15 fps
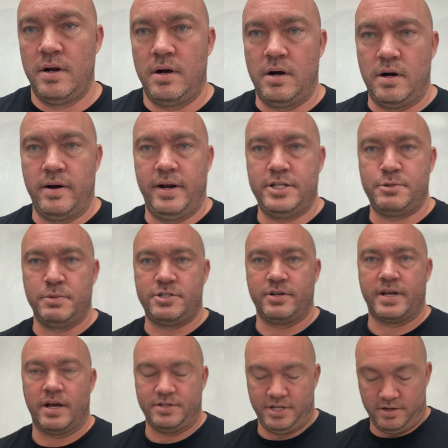All right, it's Mr.
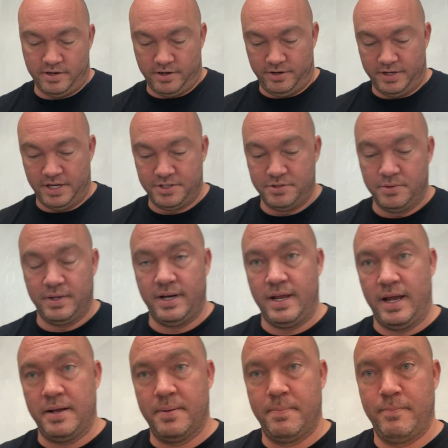Couch here. How are you guys doing
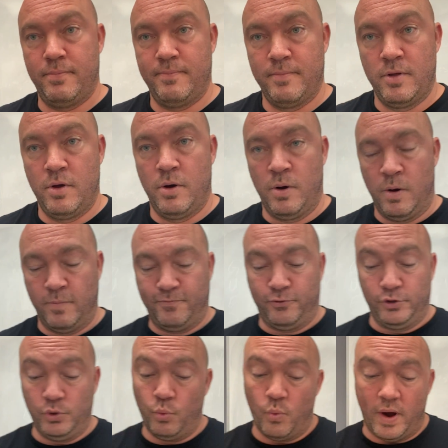today?
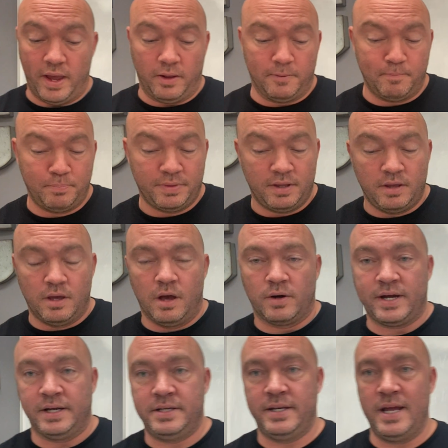Hopefully well.
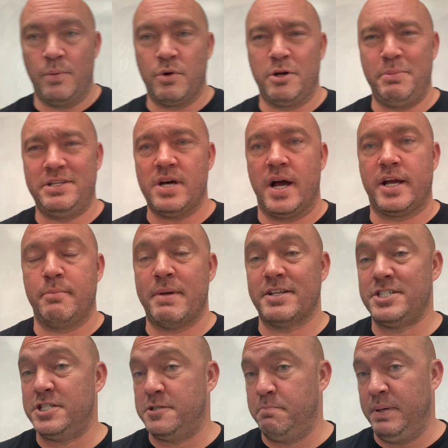Okay, today we're gonna be talking about
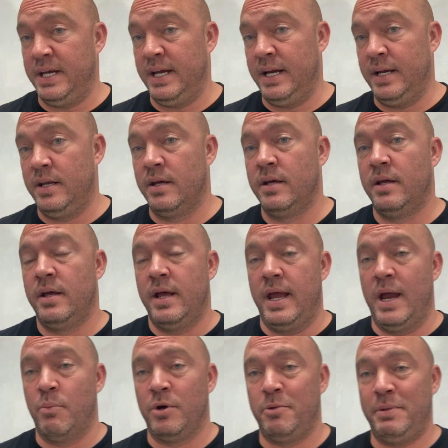speed,
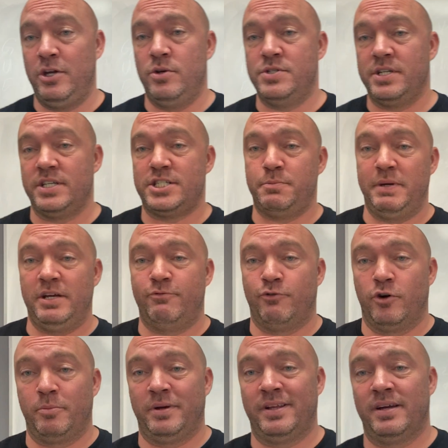and we're gonna be using the speed
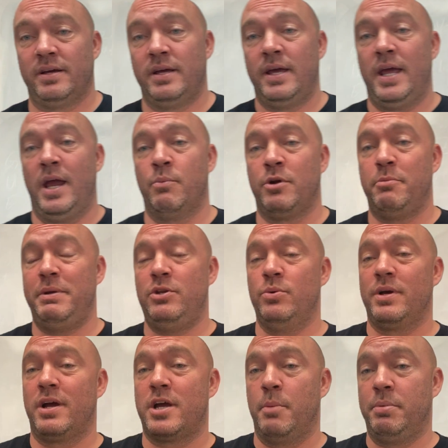formula, and we're gonna be
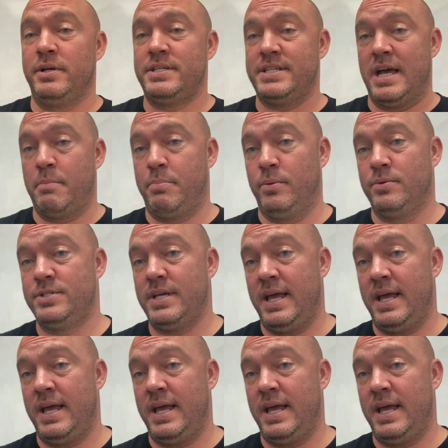doing a couple examples